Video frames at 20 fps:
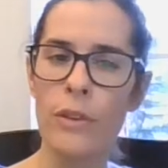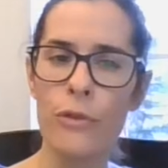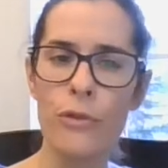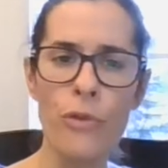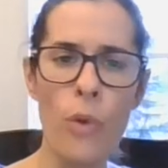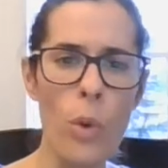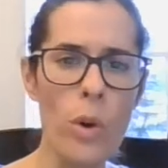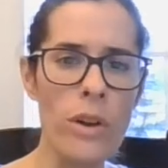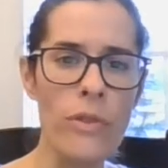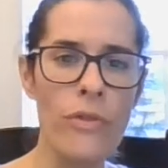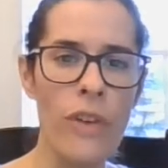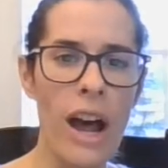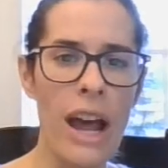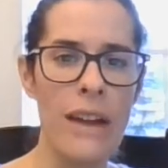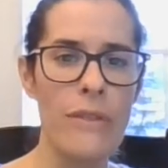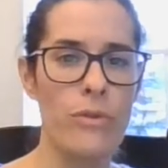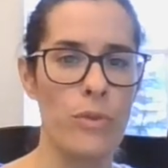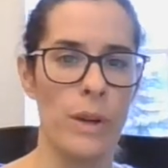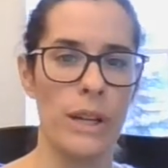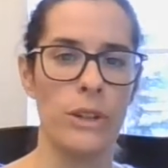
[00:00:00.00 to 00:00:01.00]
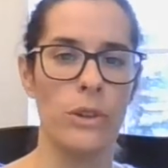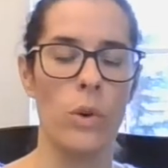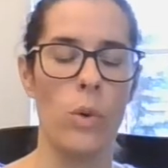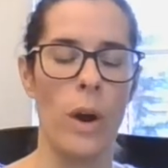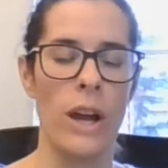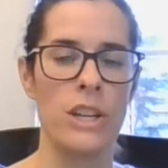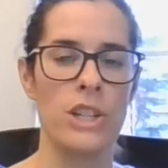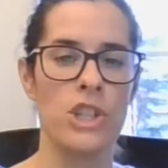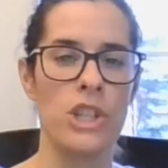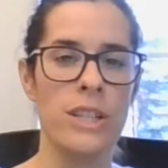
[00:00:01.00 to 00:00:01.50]
4 to 5 written
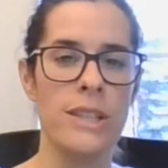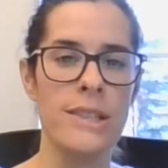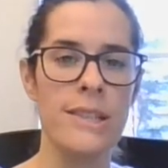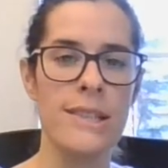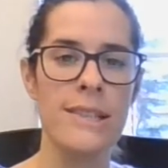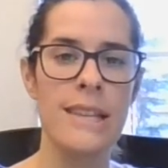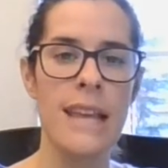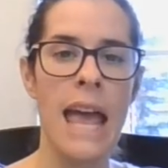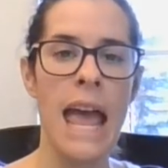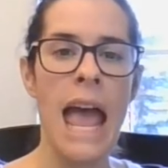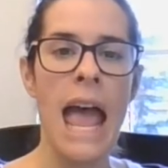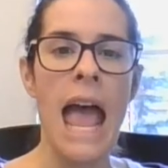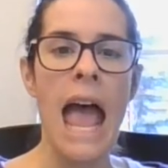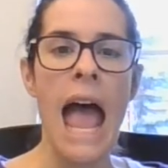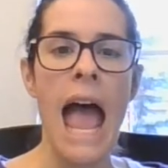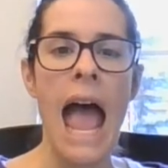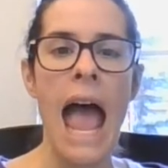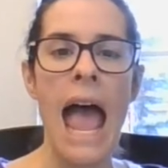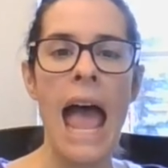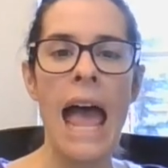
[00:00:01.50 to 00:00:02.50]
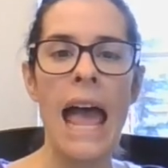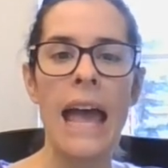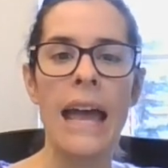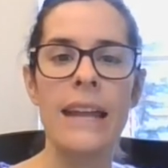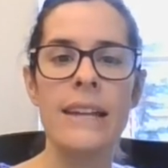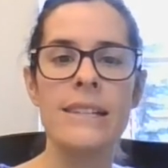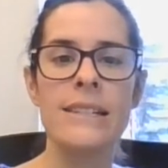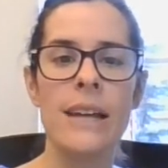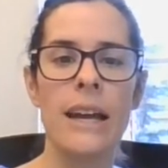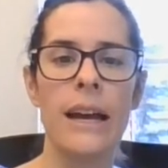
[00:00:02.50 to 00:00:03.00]
questions.
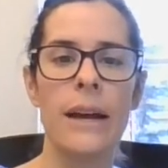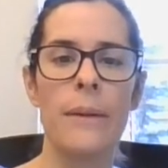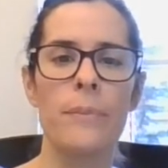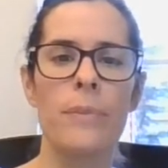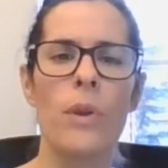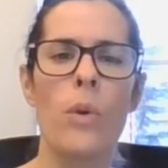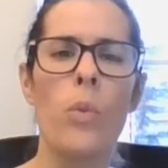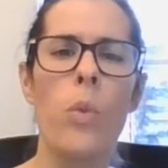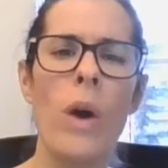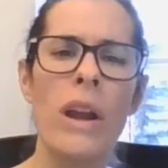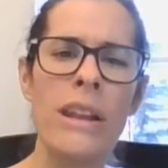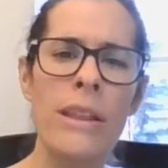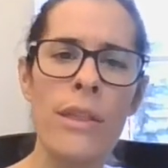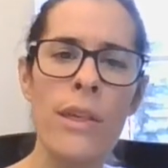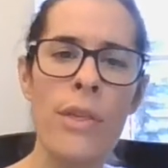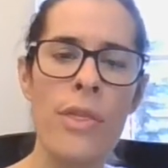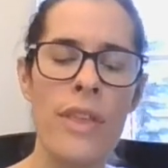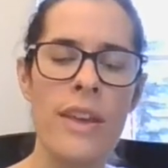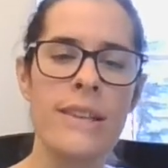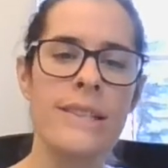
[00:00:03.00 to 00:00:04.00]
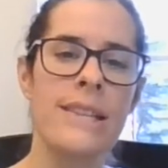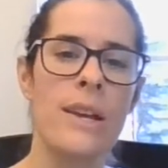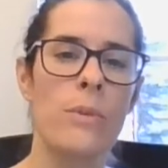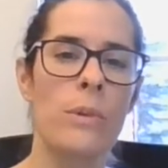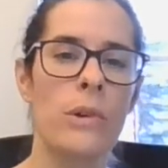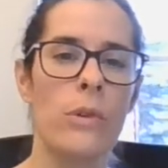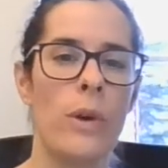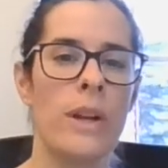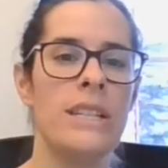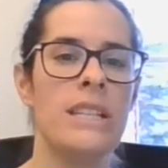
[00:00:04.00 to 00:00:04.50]
And one of the things that
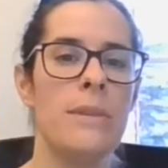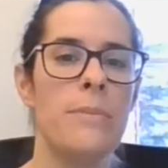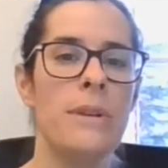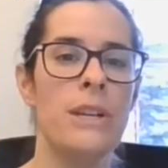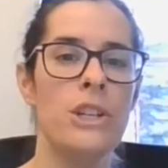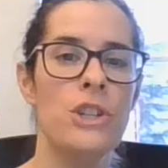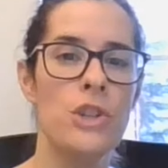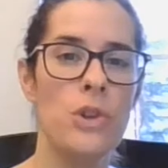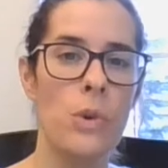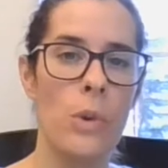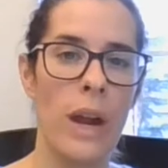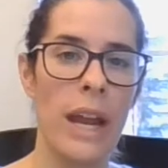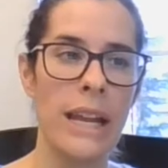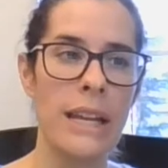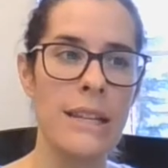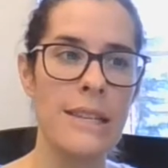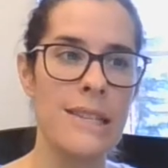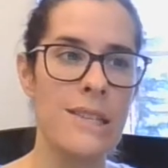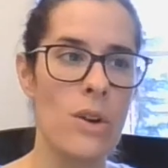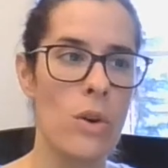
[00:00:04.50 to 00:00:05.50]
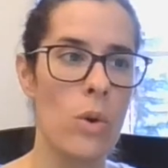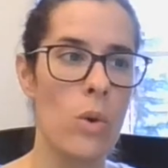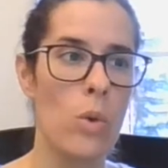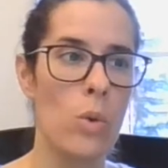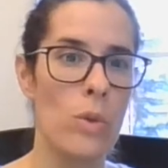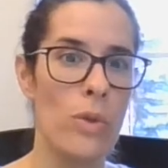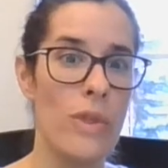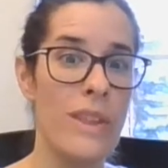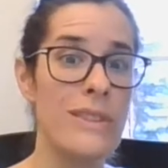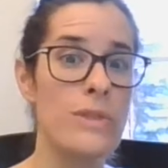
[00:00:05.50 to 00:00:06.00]
we're going to be doing,
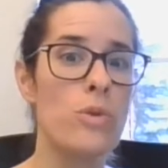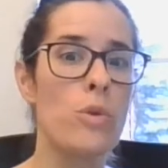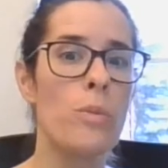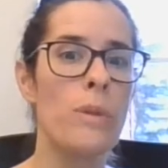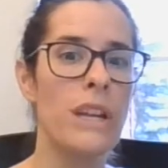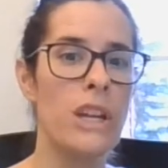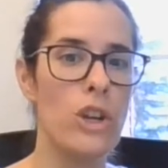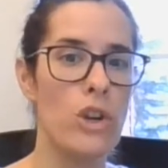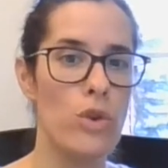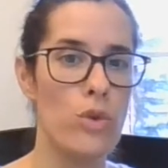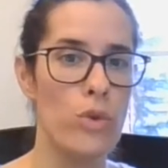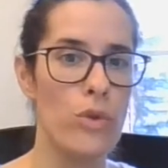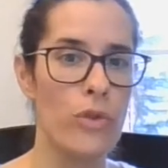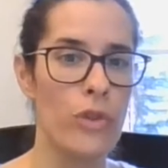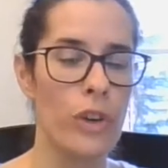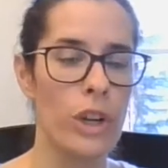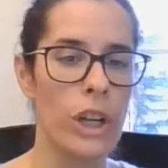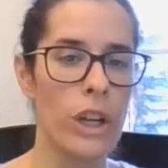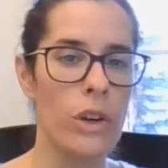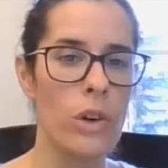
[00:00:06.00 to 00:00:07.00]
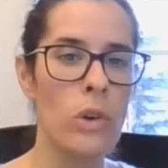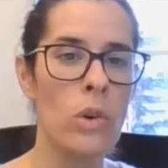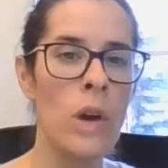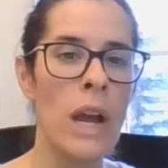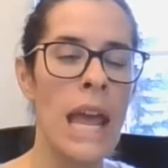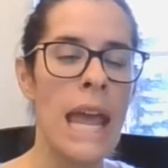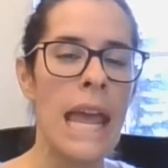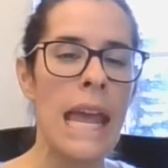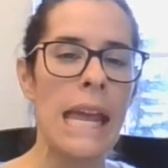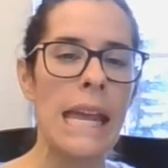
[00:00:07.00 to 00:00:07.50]
so this will be new for you,
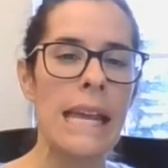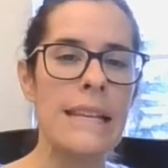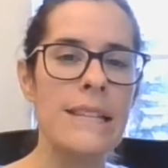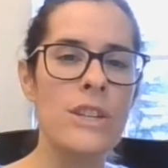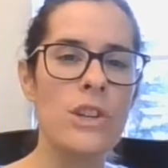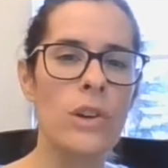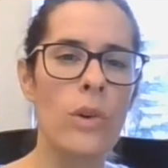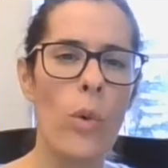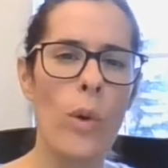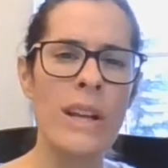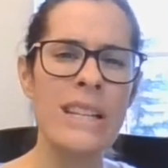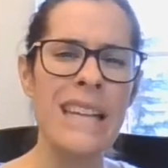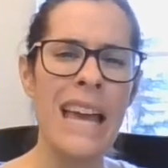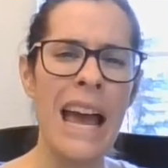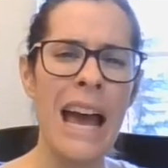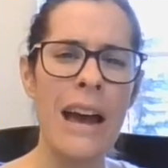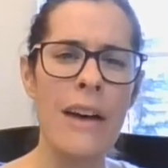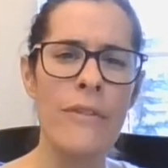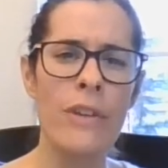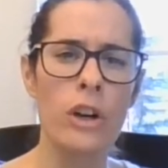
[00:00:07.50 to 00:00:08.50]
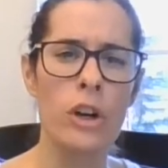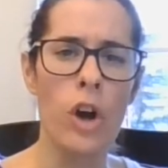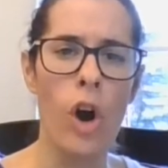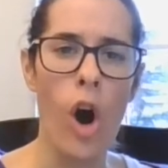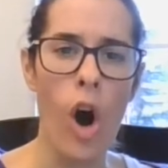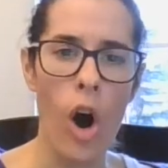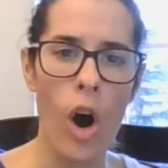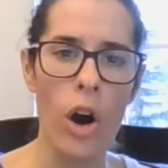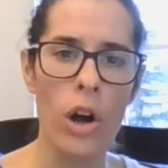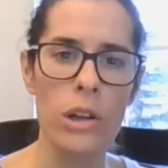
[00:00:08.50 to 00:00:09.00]
is you're going to have a
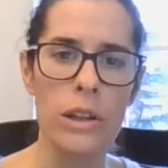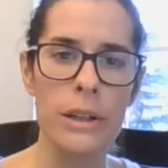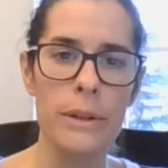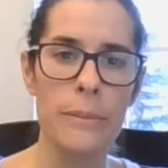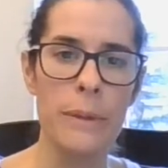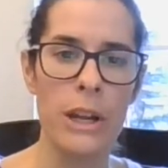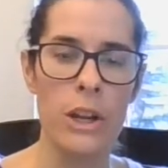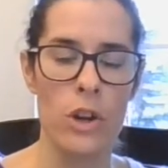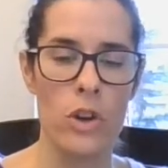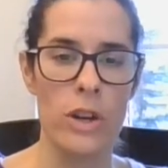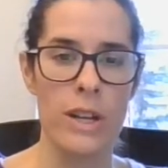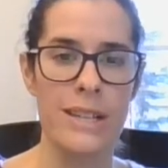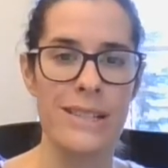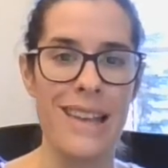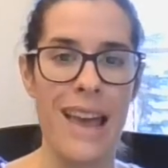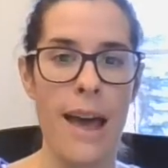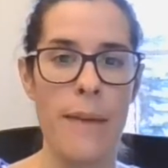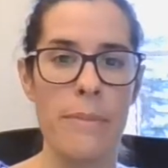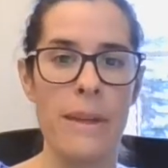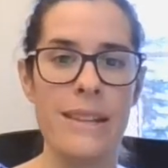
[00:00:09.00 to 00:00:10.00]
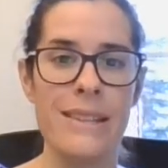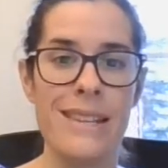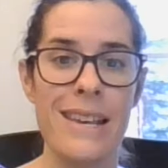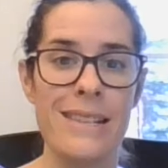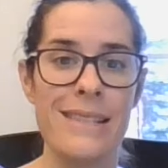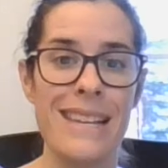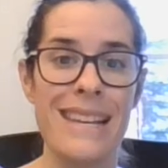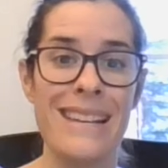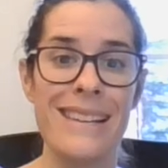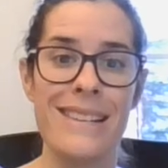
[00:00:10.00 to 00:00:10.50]
column in your exam that
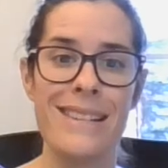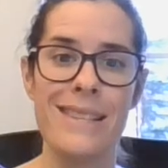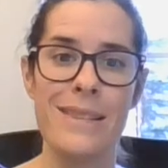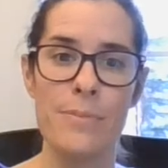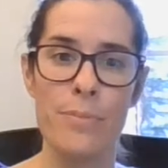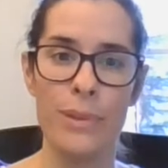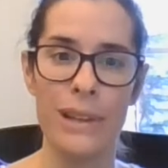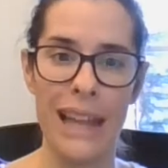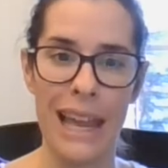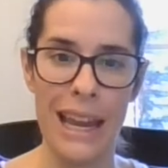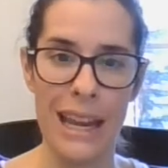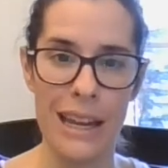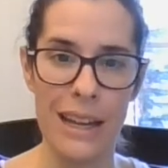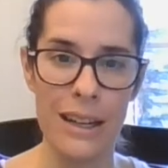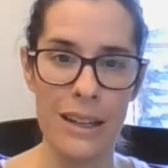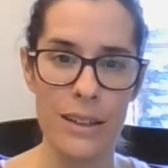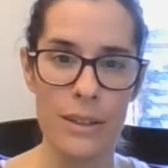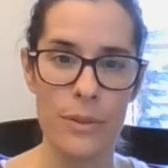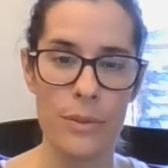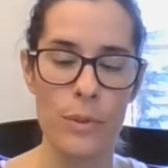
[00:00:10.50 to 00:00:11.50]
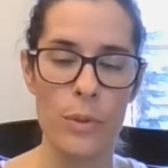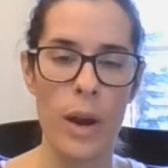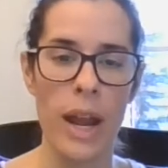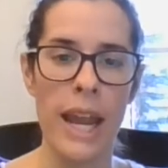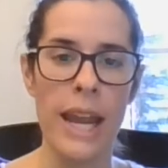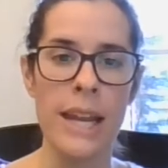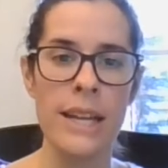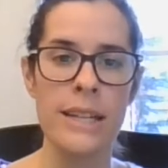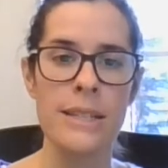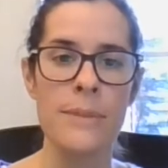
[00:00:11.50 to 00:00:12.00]
says explain,
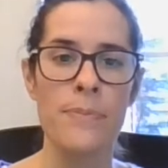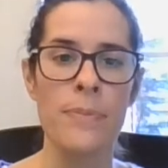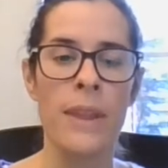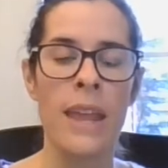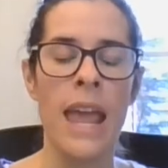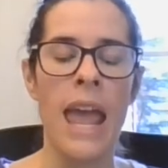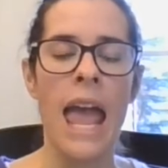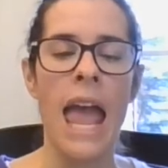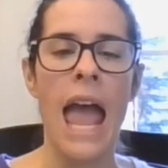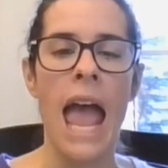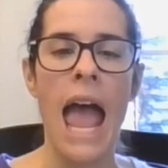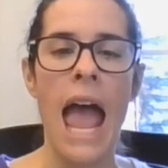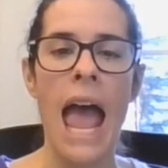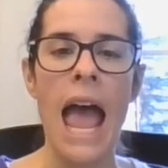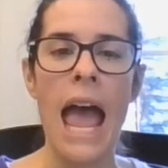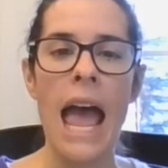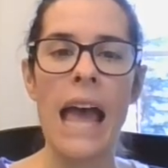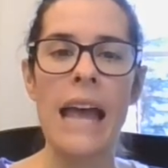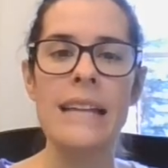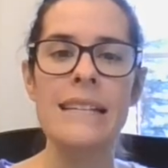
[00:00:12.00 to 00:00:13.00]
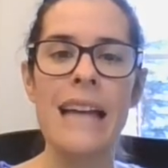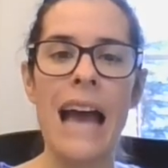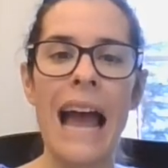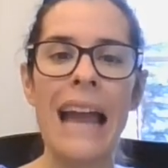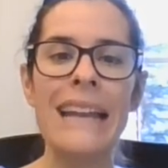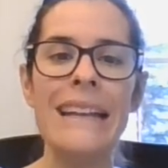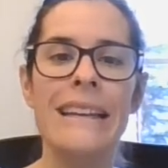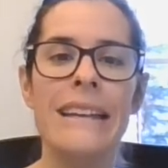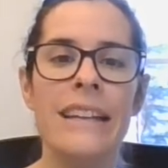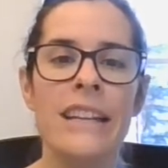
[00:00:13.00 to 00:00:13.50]
right? And
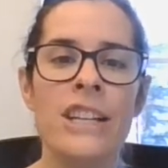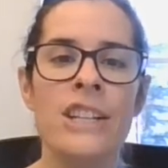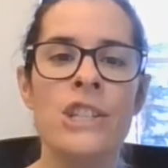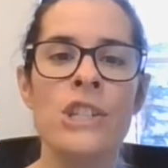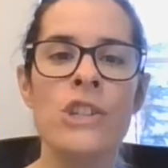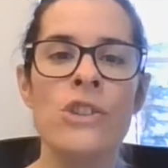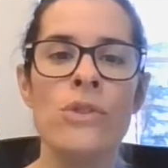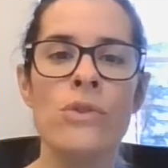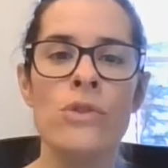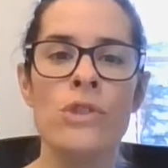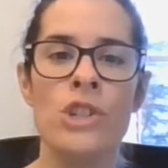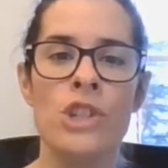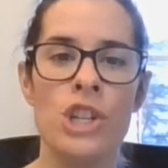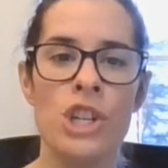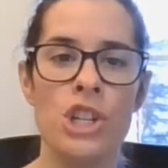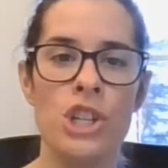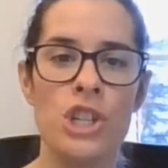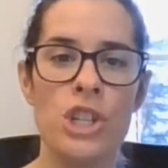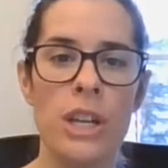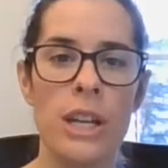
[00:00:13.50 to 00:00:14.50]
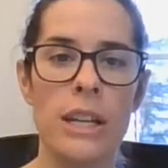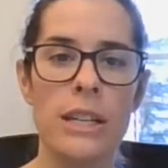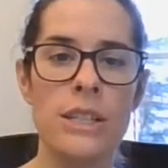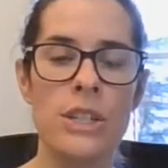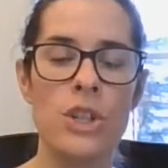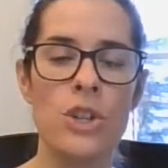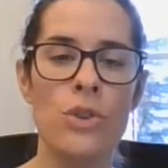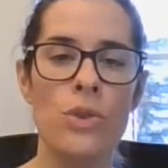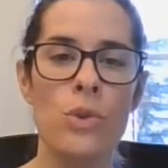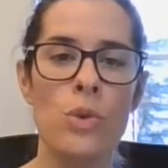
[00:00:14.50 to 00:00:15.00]
I need you just
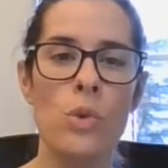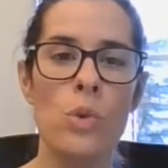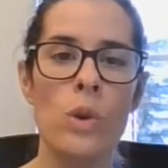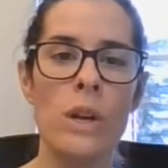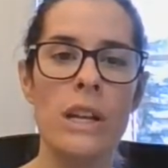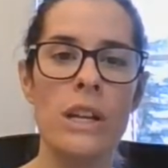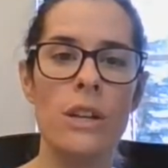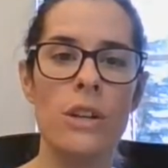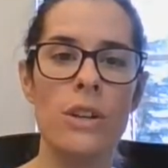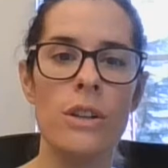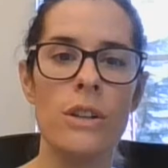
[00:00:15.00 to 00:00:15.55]
to